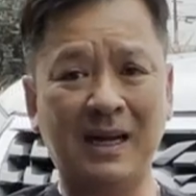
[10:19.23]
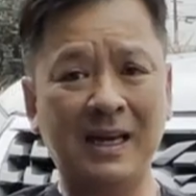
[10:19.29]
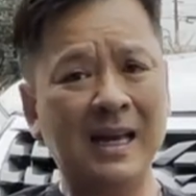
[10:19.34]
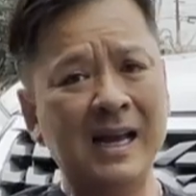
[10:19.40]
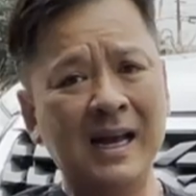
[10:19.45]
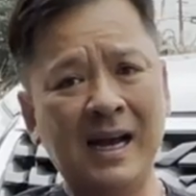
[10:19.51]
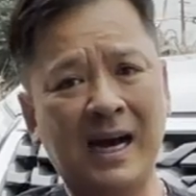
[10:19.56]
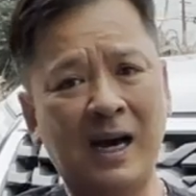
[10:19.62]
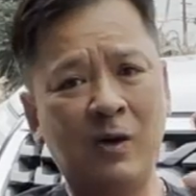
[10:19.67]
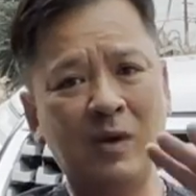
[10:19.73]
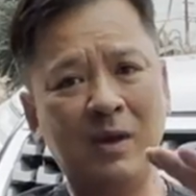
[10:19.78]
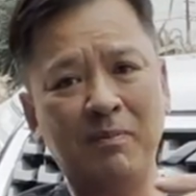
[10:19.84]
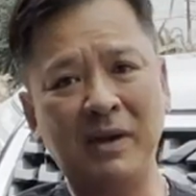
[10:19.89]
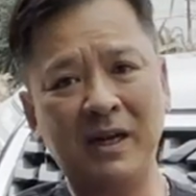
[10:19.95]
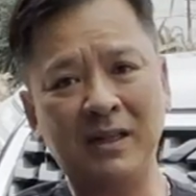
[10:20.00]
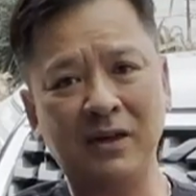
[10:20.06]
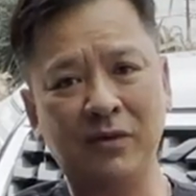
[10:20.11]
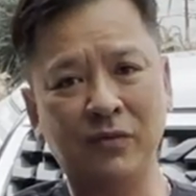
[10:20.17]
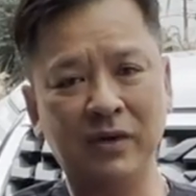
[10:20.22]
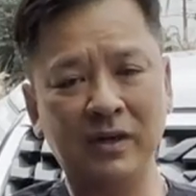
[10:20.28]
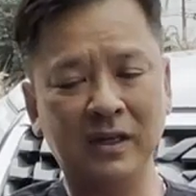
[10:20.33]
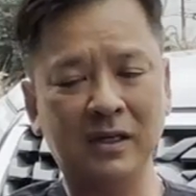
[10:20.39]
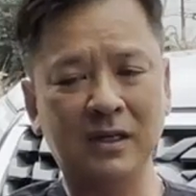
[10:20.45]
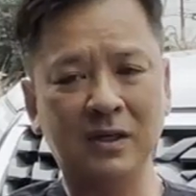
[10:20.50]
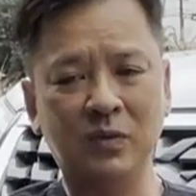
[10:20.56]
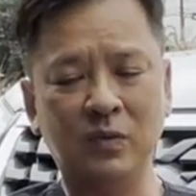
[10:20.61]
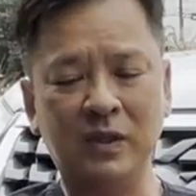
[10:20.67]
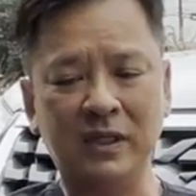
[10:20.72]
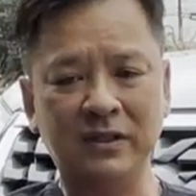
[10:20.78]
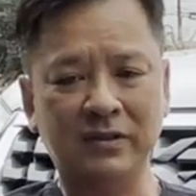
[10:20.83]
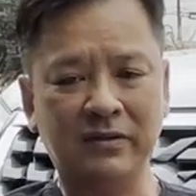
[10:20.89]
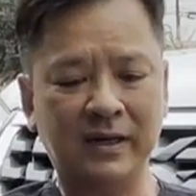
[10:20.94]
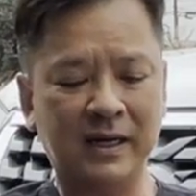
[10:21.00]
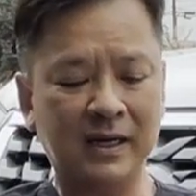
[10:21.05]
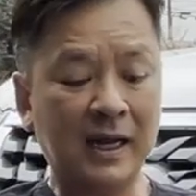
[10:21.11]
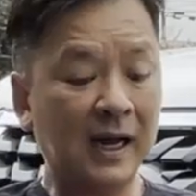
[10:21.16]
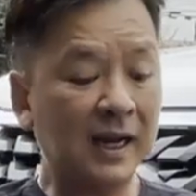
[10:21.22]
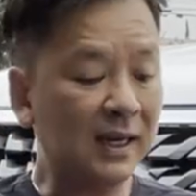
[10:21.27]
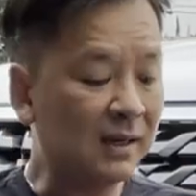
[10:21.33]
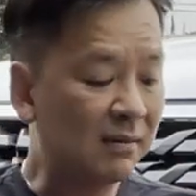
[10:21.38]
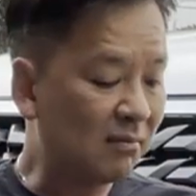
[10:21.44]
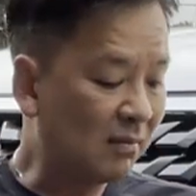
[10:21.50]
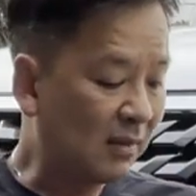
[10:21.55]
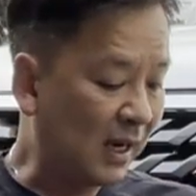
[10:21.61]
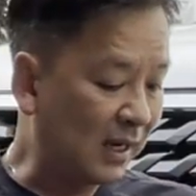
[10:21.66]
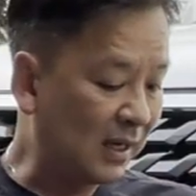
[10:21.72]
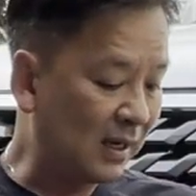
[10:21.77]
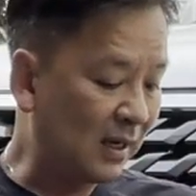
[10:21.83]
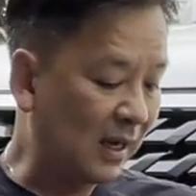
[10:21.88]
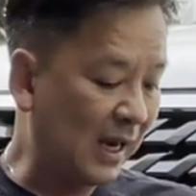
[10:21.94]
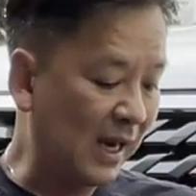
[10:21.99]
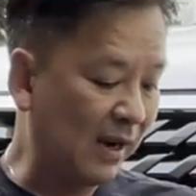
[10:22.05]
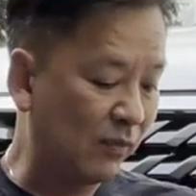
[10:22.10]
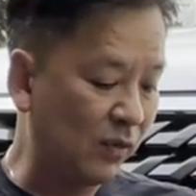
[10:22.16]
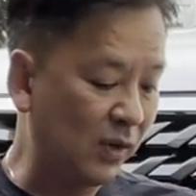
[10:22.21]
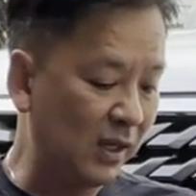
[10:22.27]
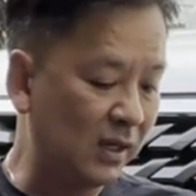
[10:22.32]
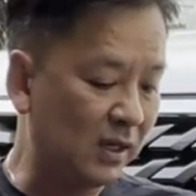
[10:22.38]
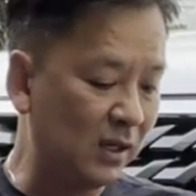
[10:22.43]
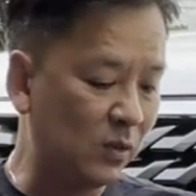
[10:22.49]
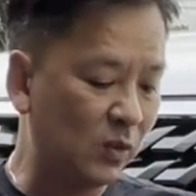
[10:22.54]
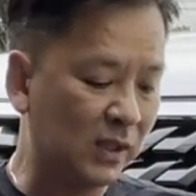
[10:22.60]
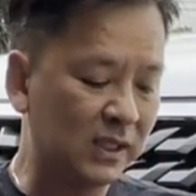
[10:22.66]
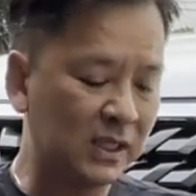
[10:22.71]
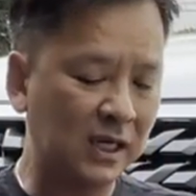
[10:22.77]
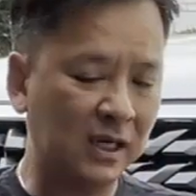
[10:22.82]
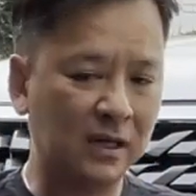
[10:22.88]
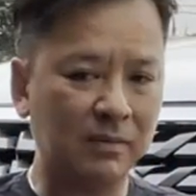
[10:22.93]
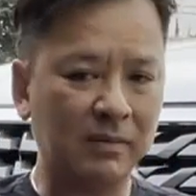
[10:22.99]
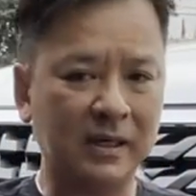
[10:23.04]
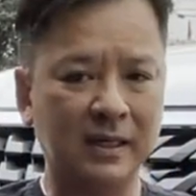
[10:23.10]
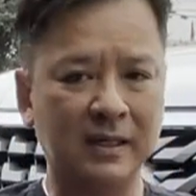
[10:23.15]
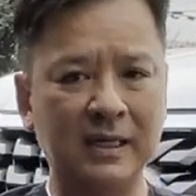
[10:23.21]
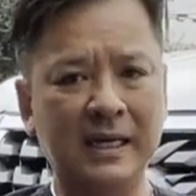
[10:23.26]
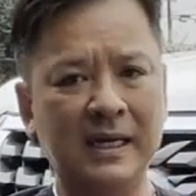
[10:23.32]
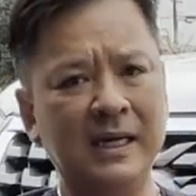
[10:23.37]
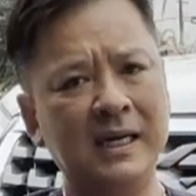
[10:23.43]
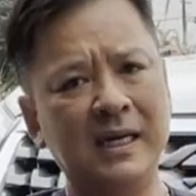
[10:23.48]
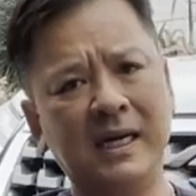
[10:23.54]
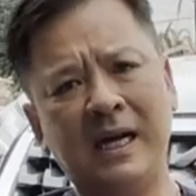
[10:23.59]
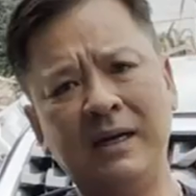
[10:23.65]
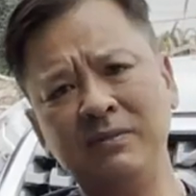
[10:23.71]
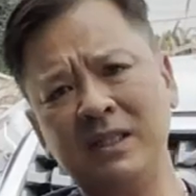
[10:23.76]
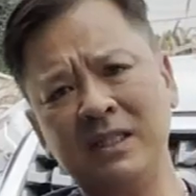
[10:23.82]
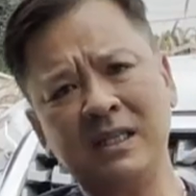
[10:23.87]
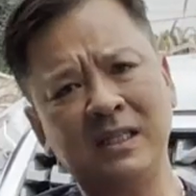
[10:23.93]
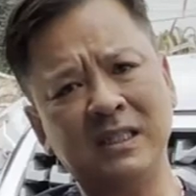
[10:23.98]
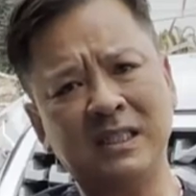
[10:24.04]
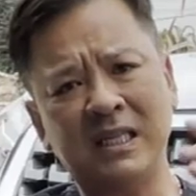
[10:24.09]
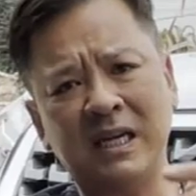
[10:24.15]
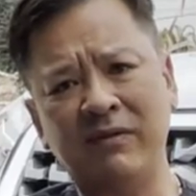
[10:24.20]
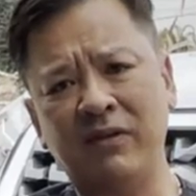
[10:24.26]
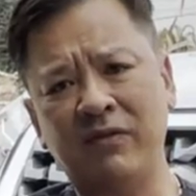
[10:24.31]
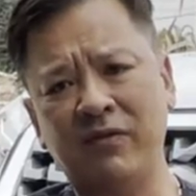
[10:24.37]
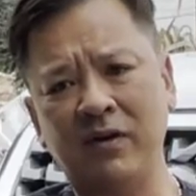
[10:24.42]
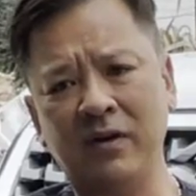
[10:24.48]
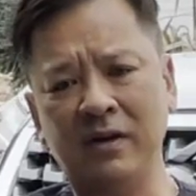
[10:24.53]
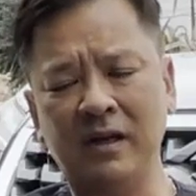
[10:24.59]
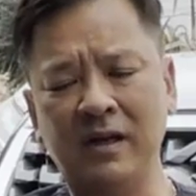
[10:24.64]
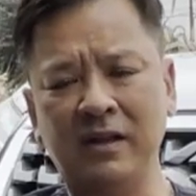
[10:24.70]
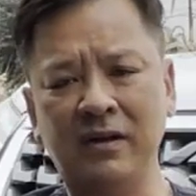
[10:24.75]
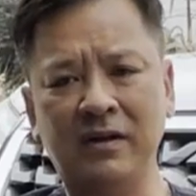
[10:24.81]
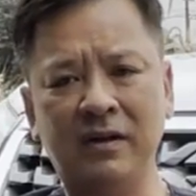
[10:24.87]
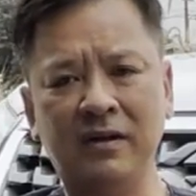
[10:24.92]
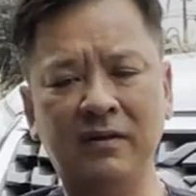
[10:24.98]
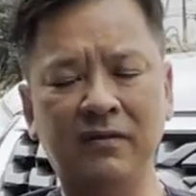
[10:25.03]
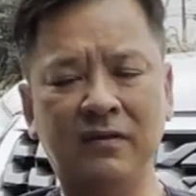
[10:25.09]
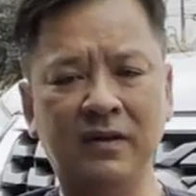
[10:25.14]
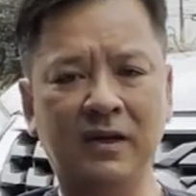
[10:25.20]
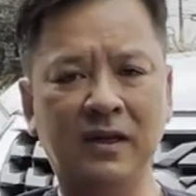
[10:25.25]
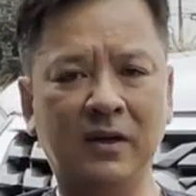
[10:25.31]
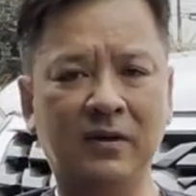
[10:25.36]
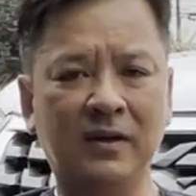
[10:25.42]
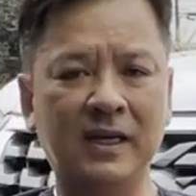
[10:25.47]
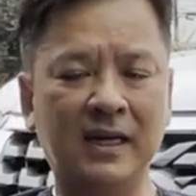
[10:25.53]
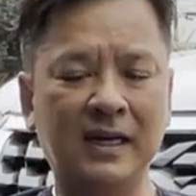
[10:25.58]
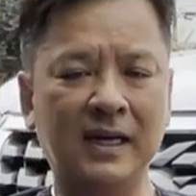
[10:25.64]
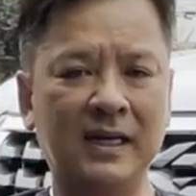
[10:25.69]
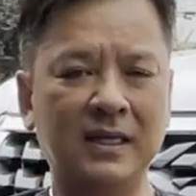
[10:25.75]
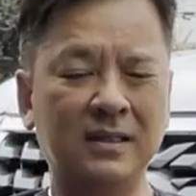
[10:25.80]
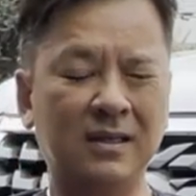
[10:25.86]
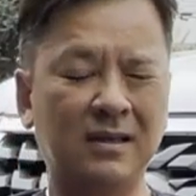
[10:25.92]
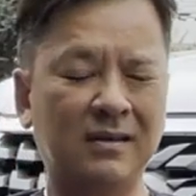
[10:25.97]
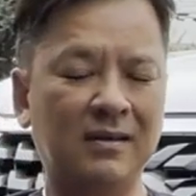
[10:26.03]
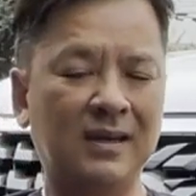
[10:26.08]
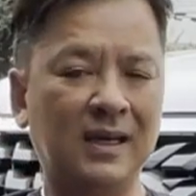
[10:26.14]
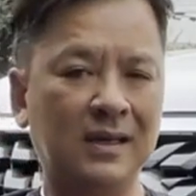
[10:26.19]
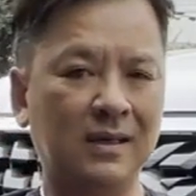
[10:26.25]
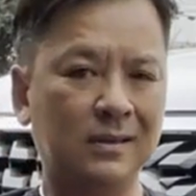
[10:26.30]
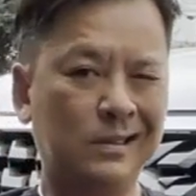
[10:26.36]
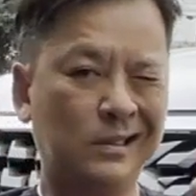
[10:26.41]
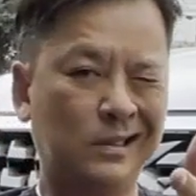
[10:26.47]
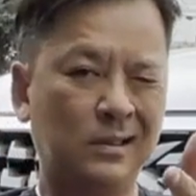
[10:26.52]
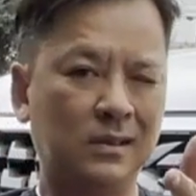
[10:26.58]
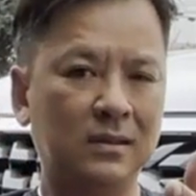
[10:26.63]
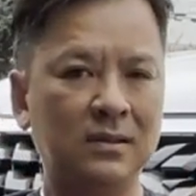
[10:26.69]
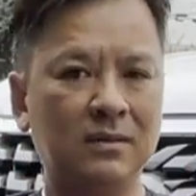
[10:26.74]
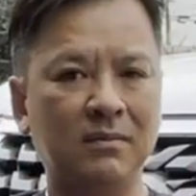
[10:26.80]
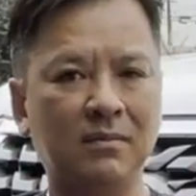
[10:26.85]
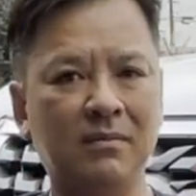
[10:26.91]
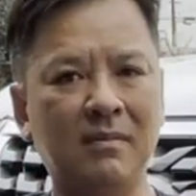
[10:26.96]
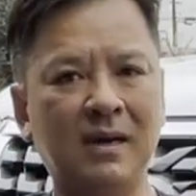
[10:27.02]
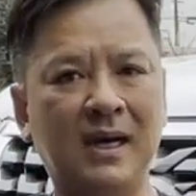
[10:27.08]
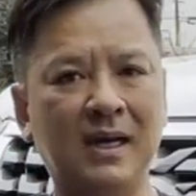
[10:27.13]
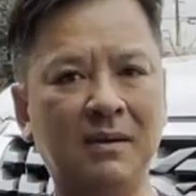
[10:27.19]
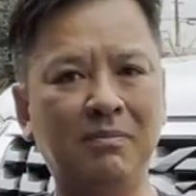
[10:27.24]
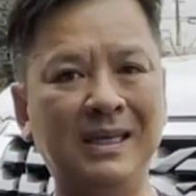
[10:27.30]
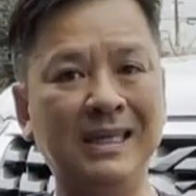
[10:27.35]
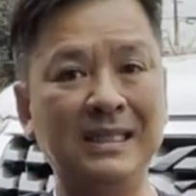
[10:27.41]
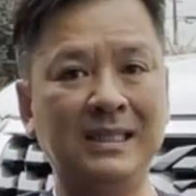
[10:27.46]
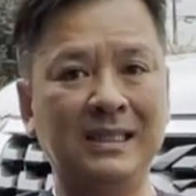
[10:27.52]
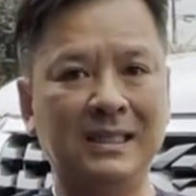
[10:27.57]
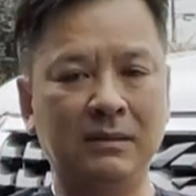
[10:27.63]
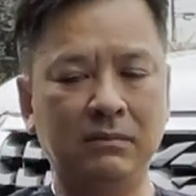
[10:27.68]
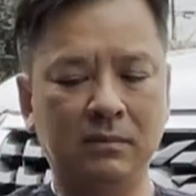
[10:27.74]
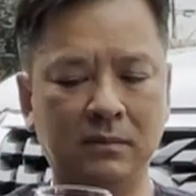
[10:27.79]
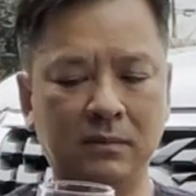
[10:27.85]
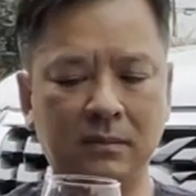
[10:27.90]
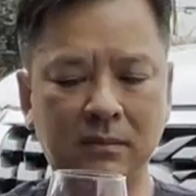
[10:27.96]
I, I only pick the really good ones, right? I, I, I have really good ones here, but I'm just going to save it for another video. Okay, guys? All right. Bye. Peace.